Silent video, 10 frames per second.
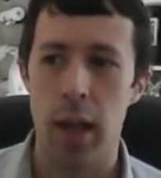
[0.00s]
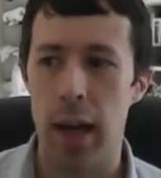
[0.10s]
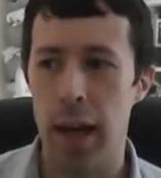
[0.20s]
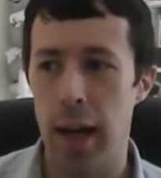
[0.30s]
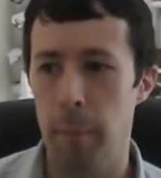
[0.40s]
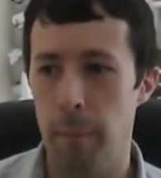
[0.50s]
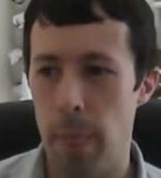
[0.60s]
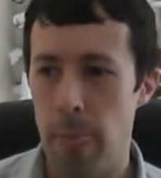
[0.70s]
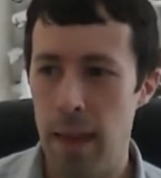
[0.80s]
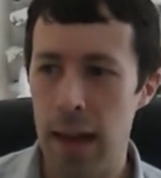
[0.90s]
And
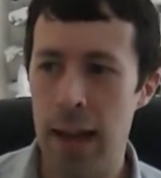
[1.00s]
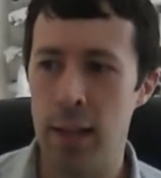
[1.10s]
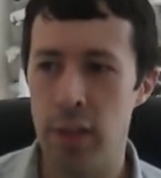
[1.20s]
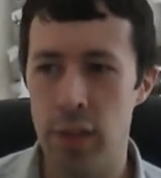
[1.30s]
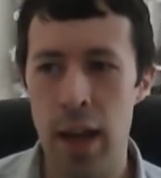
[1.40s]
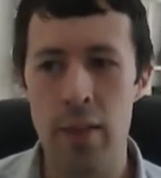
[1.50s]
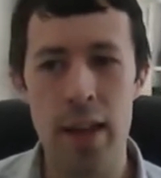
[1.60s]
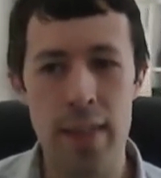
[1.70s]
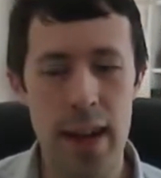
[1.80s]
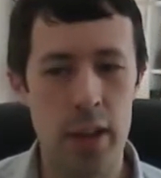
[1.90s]

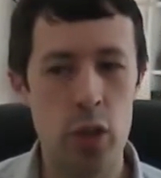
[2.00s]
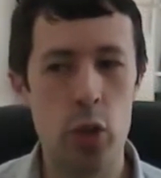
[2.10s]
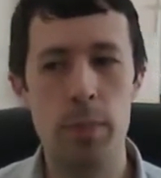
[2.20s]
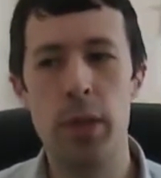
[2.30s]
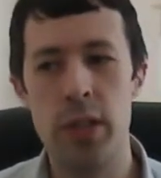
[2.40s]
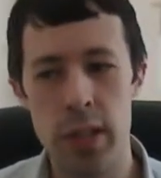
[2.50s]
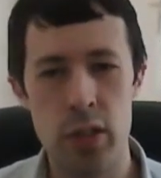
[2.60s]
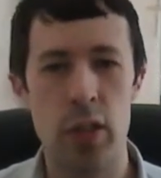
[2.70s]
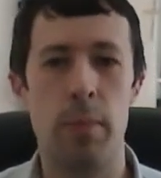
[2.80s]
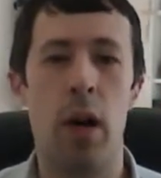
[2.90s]
then that contributed
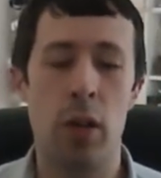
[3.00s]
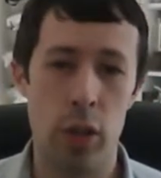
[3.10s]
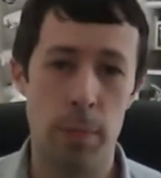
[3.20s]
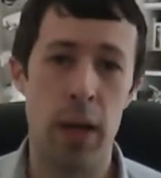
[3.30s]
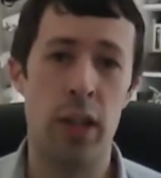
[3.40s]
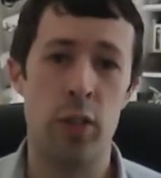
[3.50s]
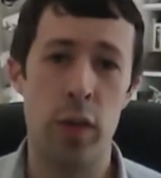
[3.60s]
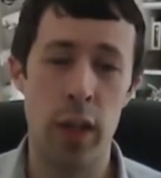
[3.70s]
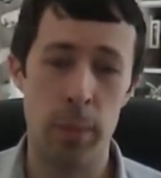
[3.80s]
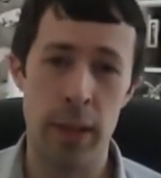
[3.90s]
to the mark on a
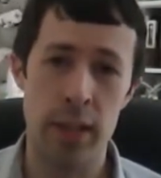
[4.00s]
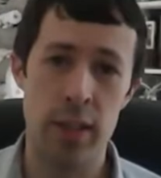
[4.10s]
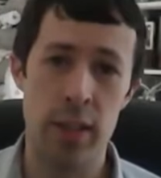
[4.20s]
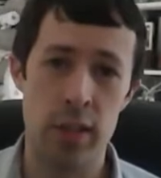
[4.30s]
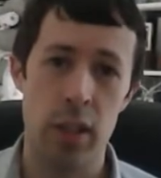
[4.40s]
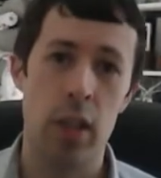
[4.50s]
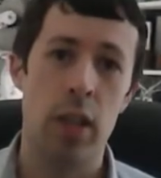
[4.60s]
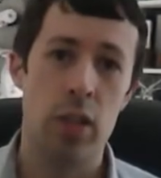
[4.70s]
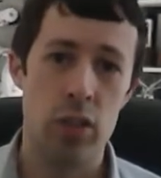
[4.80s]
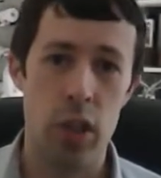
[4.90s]
pass-fail basis.
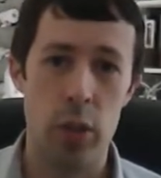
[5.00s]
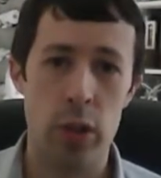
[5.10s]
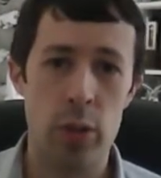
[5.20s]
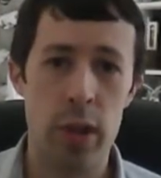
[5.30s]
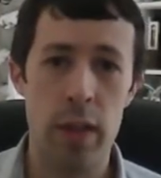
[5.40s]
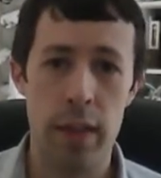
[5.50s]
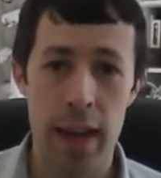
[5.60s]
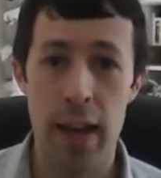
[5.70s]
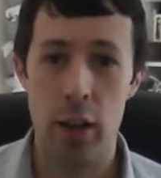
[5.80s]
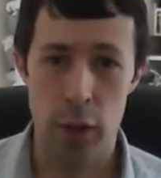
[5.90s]
So you'd either
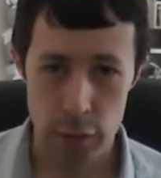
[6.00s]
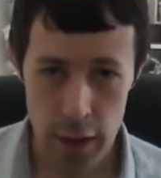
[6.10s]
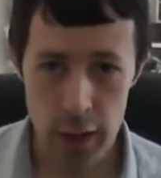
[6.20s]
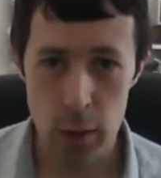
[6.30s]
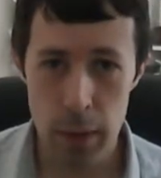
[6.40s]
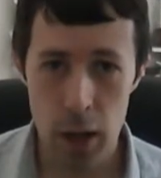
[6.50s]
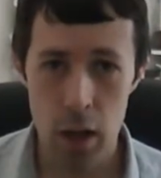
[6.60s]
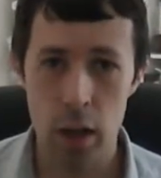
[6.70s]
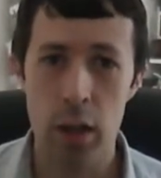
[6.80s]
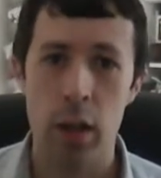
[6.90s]
get a fail
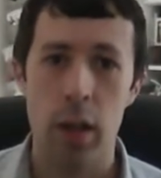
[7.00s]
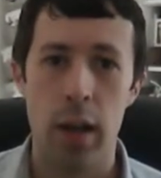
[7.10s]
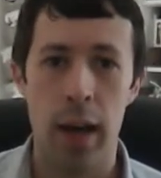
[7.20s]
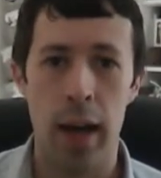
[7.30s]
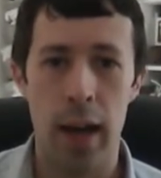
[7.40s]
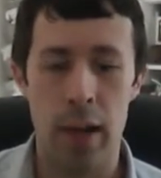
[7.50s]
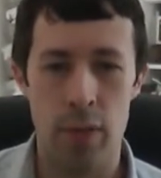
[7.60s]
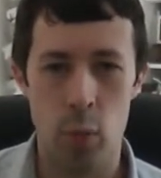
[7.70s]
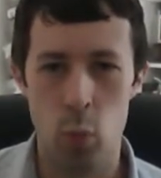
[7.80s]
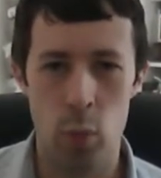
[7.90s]
mark,
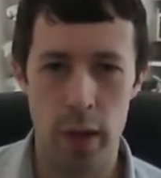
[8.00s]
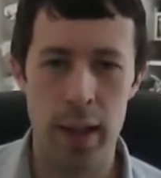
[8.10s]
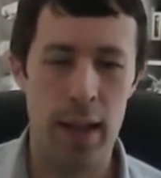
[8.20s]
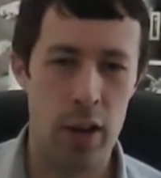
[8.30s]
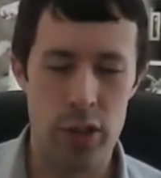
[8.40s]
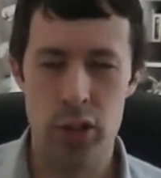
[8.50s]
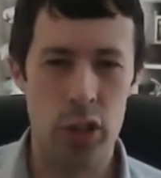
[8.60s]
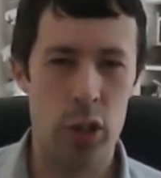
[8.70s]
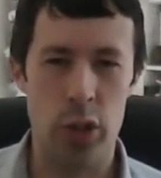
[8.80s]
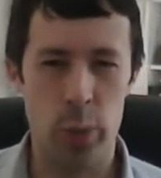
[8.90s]
and in our
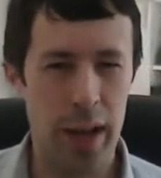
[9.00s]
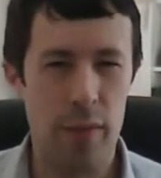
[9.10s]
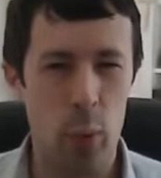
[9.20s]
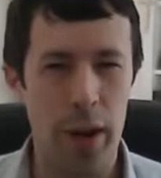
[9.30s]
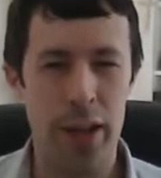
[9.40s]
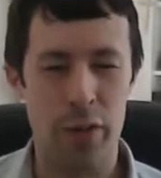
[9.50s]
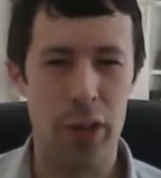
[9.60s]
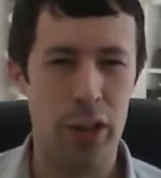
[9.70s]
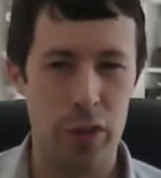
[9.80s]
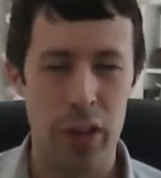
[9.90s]
institution we have a way of
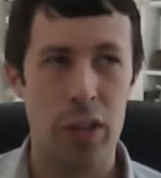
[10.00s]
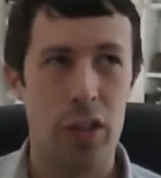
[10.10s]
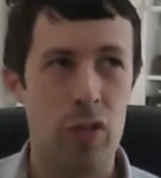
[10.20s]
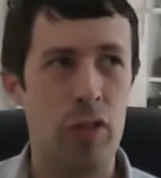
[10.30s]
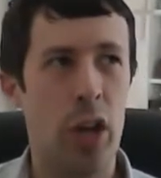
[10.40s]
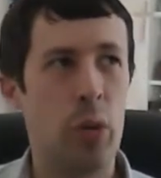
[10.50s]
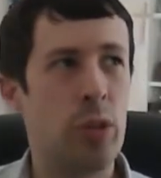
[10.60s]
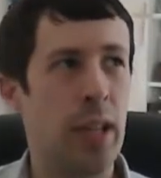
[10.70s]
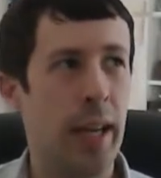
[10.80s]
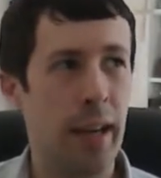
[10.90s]
kind of
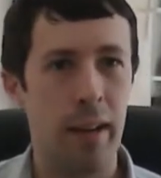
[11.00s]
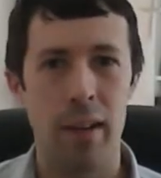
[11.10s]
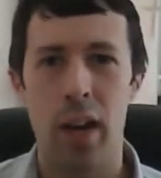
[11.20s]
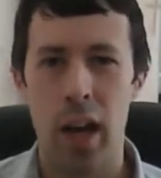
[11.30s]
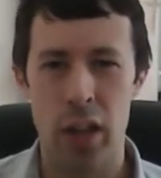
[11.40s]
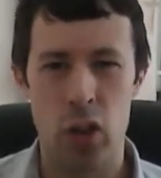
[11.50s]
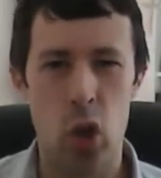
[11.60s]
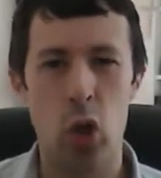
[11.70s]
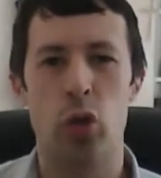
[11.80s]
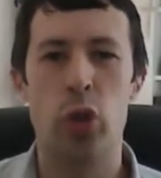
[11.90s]
noting a
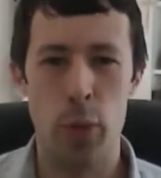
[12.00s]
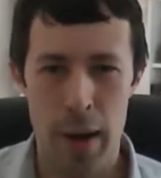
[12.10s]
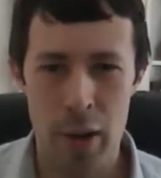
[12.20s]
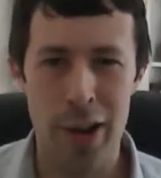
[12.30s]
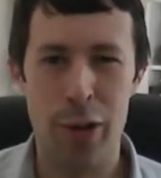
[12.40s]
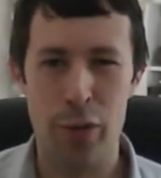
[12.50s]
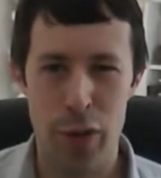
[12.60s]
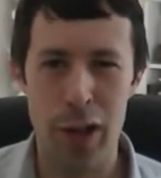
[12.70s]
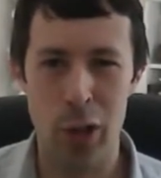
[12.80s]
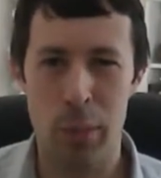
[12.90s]
non-numeric
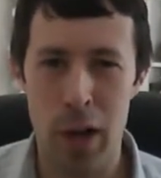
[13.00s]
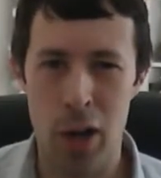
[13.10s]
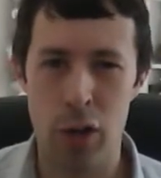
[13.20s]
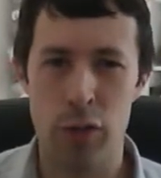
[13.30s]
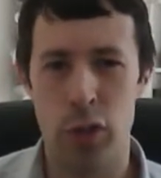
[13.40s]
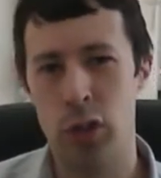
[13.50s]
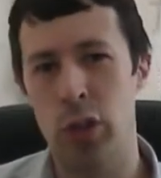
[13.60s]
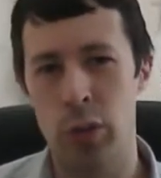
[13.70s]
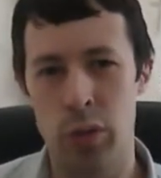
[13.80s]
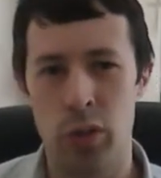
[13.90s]
fail mark for
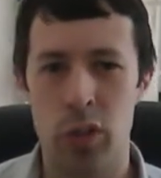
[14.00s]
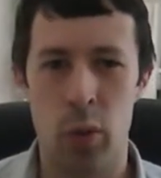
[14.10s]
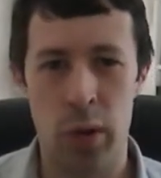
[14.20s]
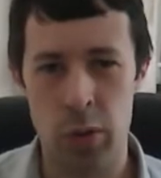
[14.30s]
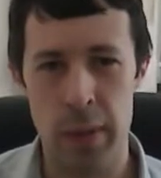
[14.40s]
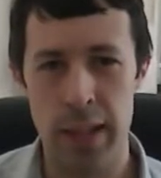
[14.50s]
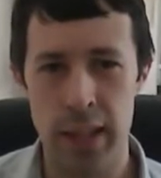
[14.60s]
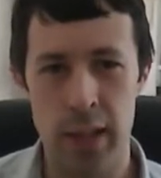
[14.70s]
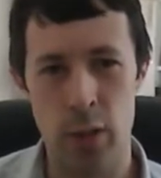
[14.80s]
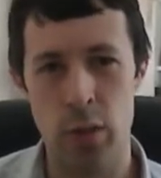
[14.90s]
students, so I was
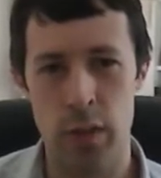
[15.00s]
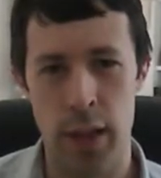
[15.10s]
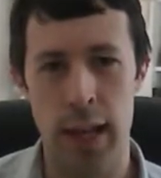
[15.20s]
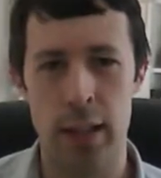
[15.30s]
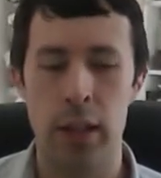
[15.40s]
making use of that.